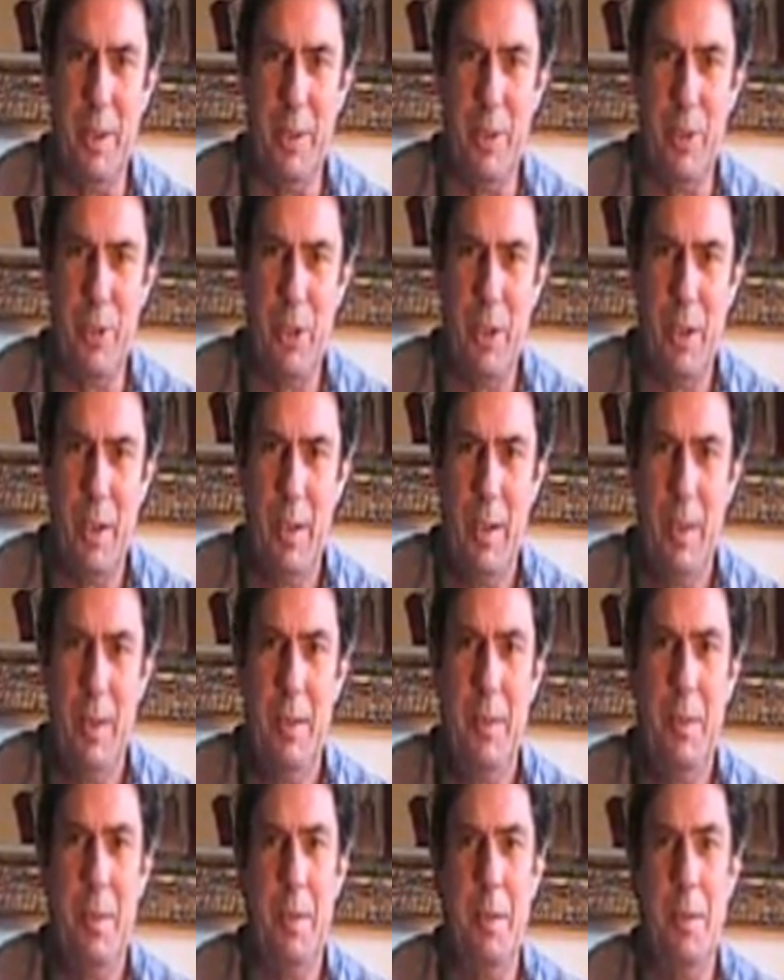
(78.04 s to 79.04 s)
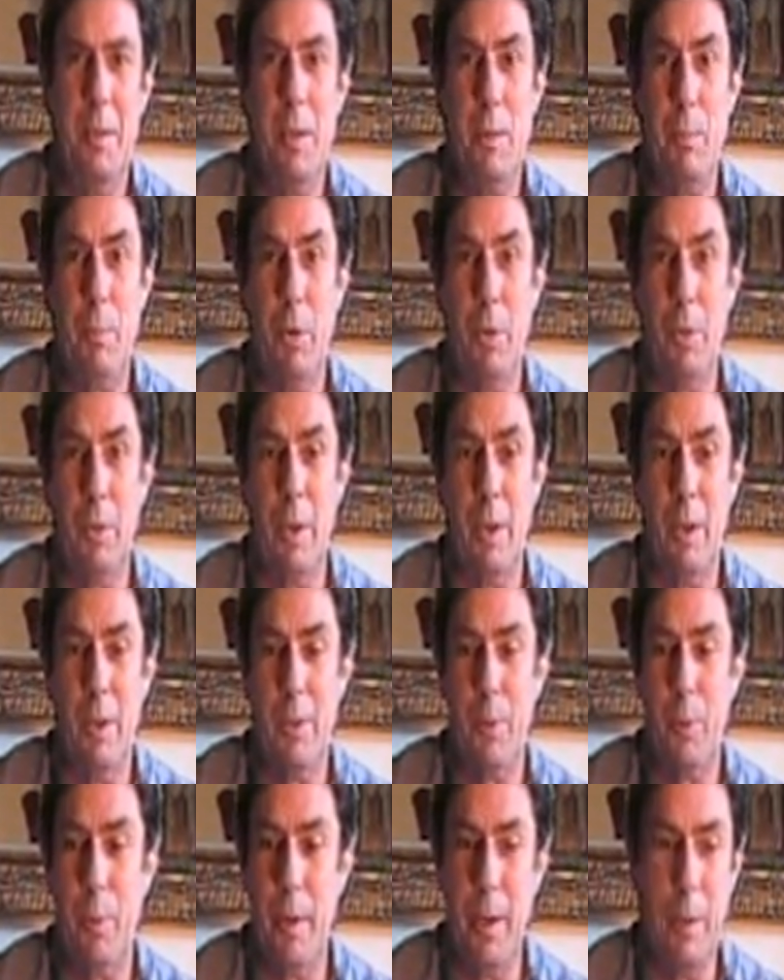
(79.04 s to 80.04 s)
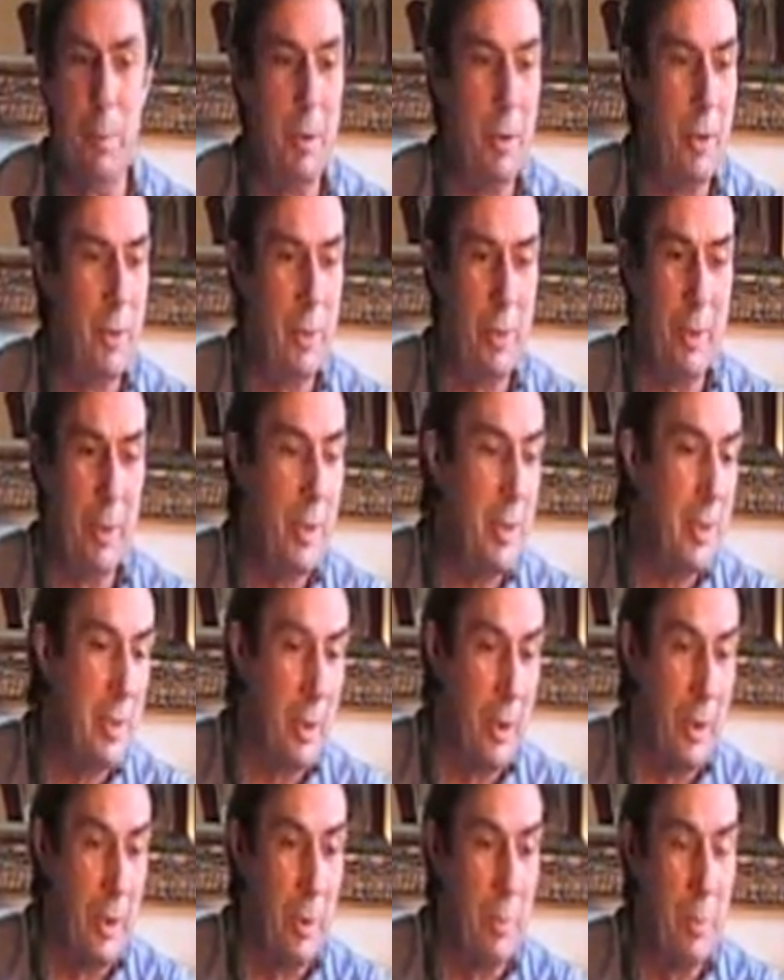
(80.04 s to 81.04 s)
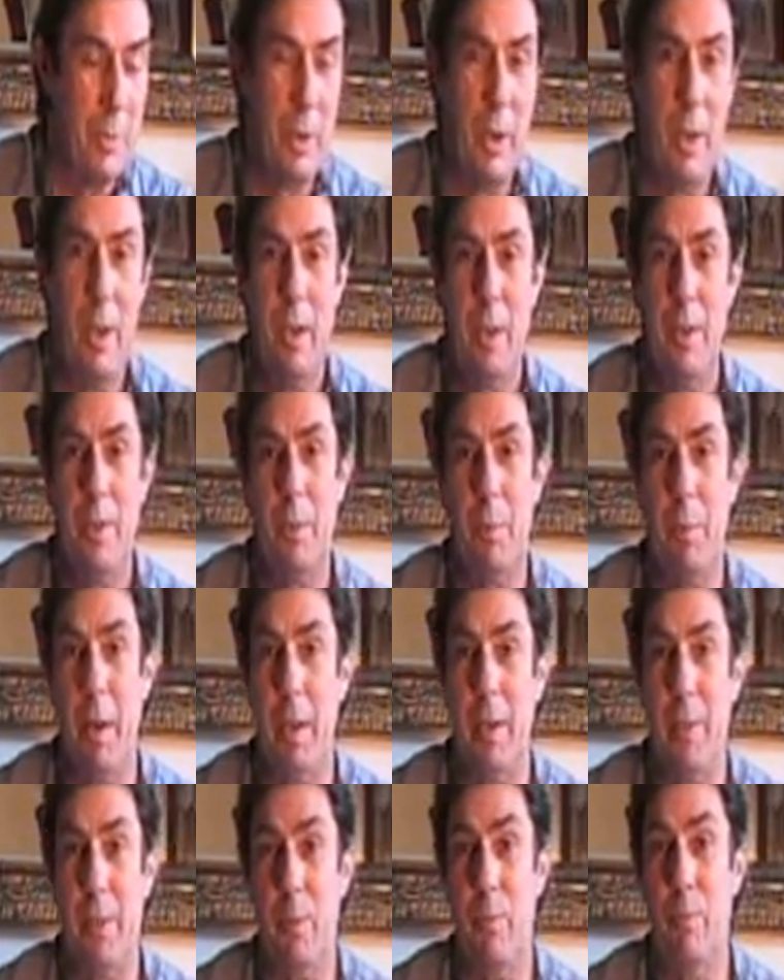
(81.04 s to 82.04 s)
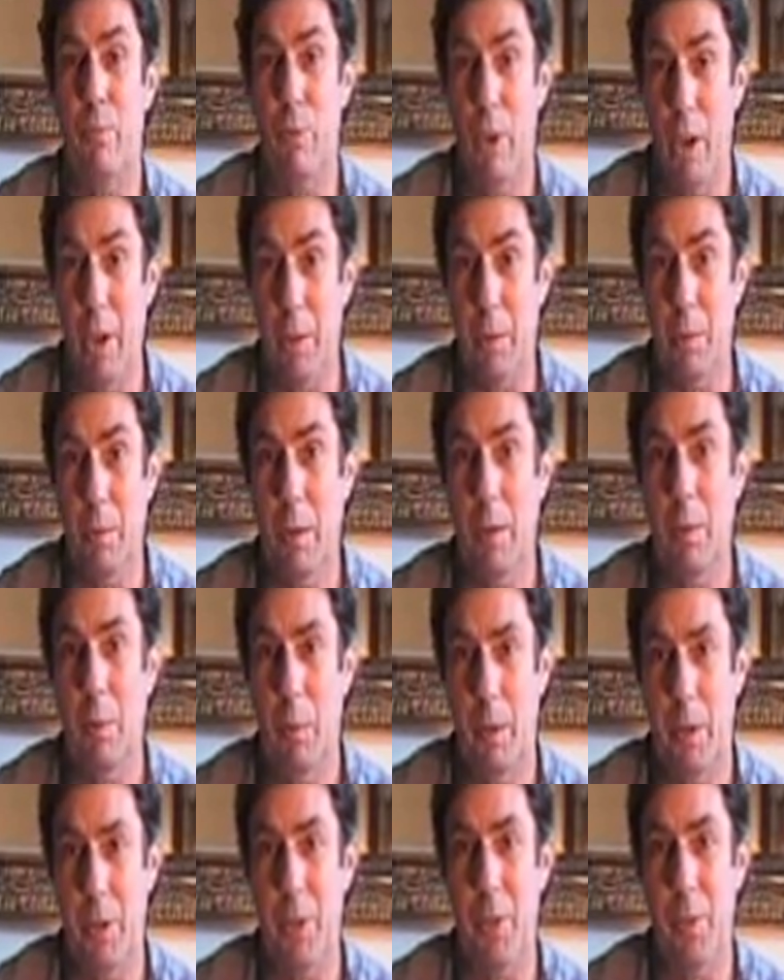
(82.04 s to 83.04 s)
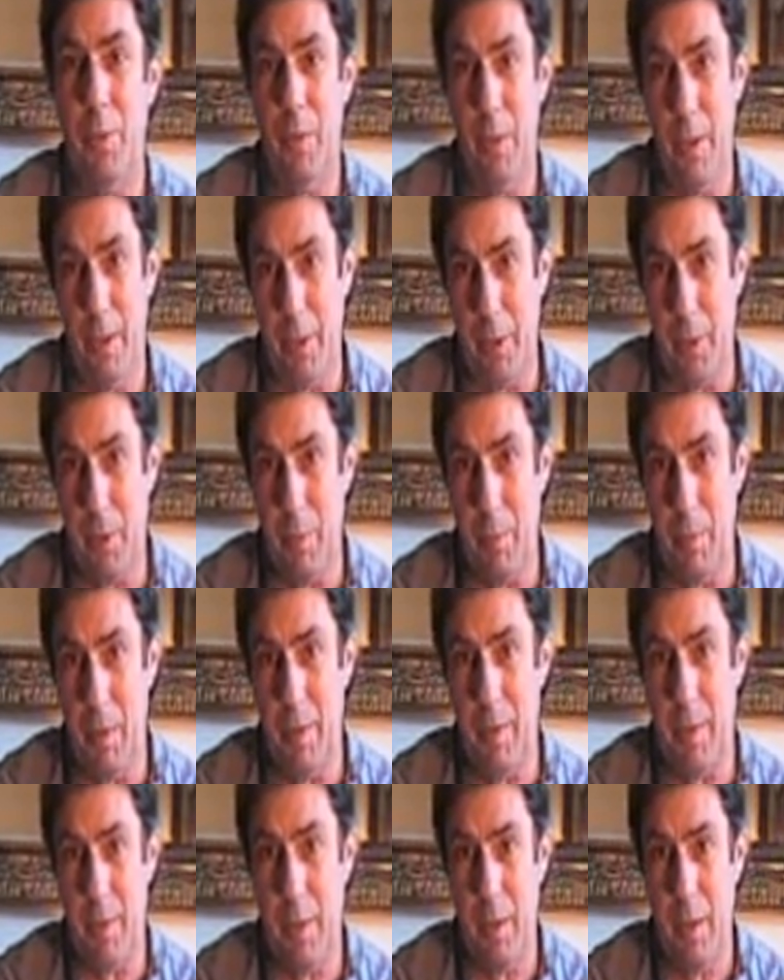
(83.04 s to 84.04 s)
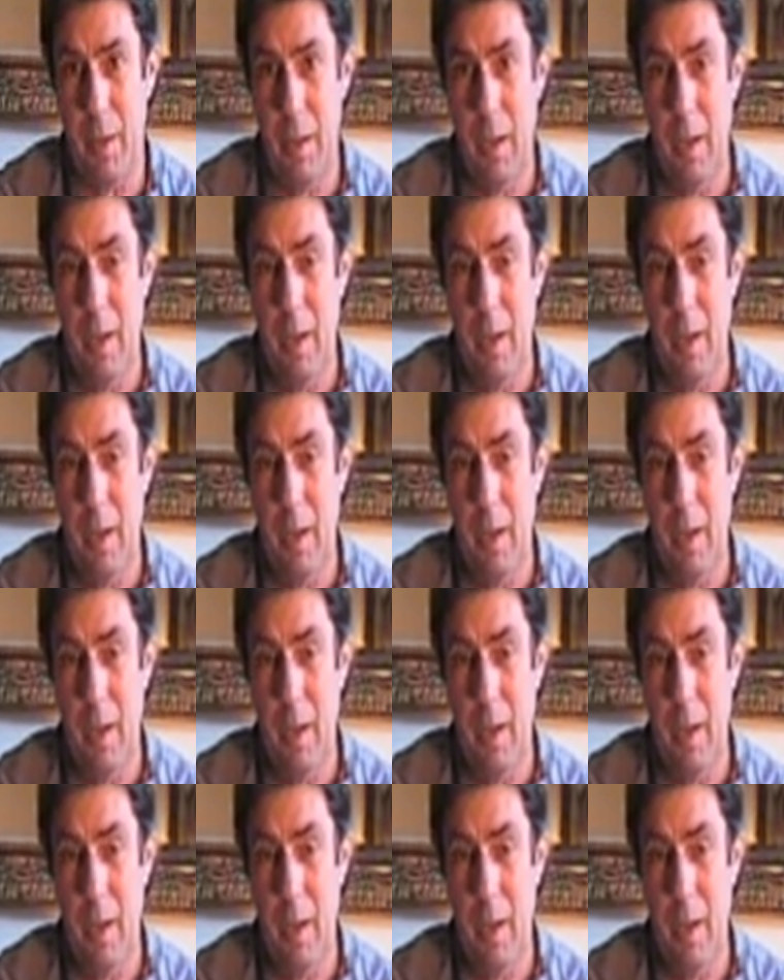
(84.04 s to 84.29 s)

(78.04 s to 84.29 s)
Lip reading: Leash, and in this podcast we're going to be using these herbs to make some real witches flying ointments.